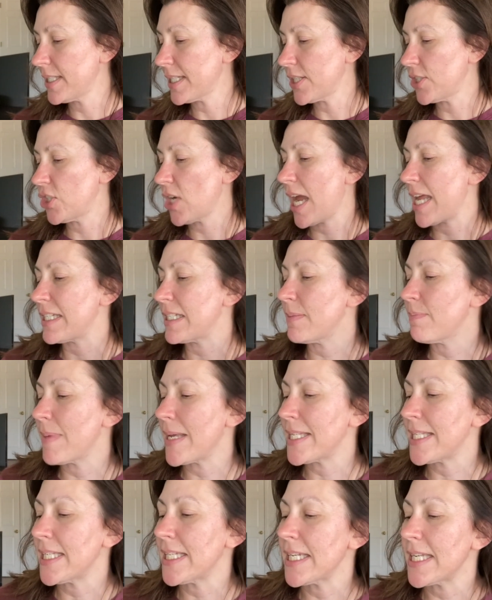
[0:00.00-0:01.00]
Enchanted
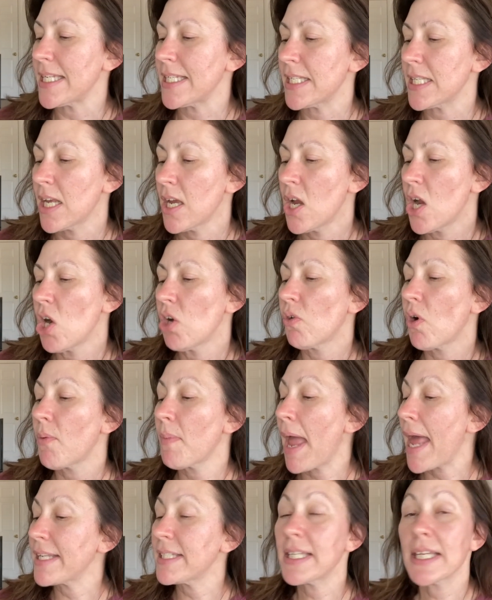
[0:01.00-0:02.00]
Mist is
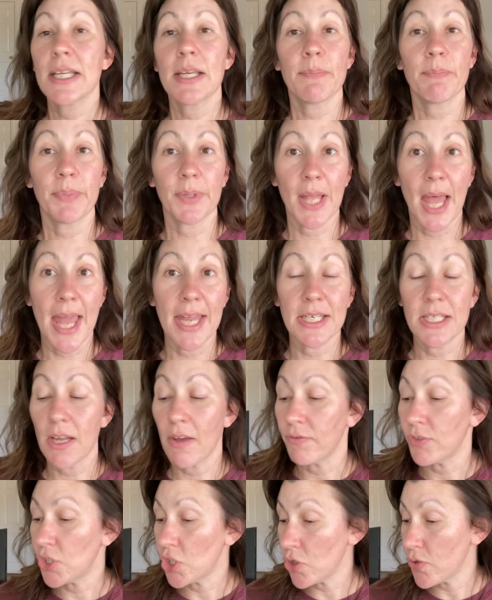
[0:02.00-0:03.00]
romantic blend
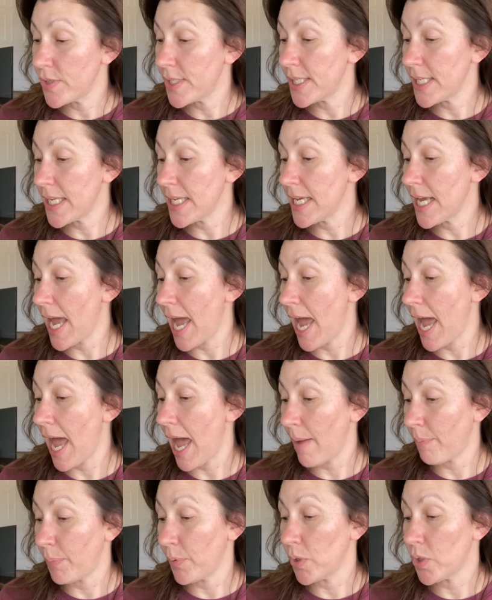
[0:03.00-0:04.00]
of juicy
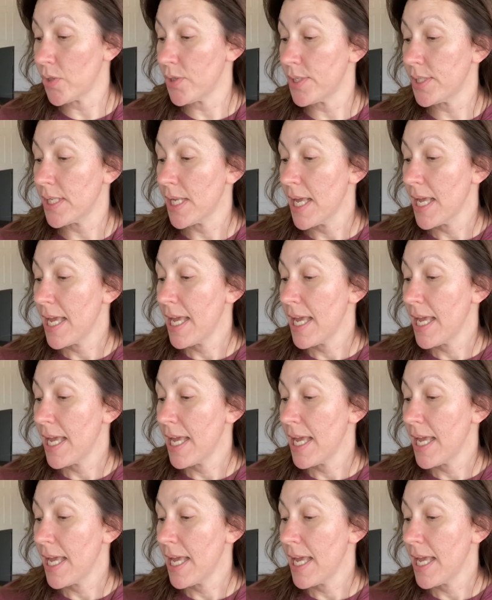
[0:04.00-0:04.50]
apples,